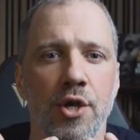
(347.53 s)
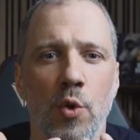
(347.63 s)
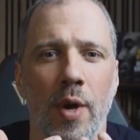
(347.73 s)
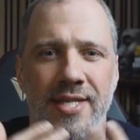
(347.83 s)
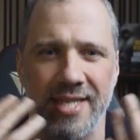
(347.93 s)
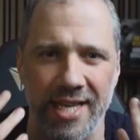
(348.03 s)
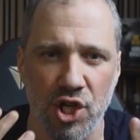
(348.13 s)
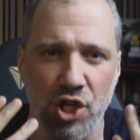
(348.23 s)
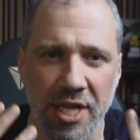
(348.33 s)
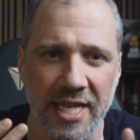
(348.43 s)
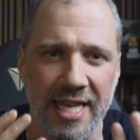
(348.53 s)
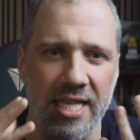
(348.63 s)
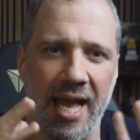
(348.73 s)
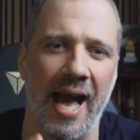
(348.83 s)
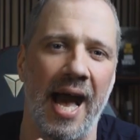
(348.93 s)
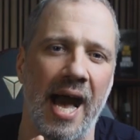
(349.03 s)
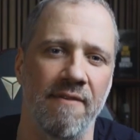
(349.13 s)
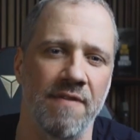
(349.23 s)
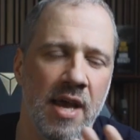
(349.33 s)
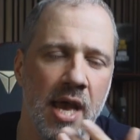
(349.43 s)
you essentially need to have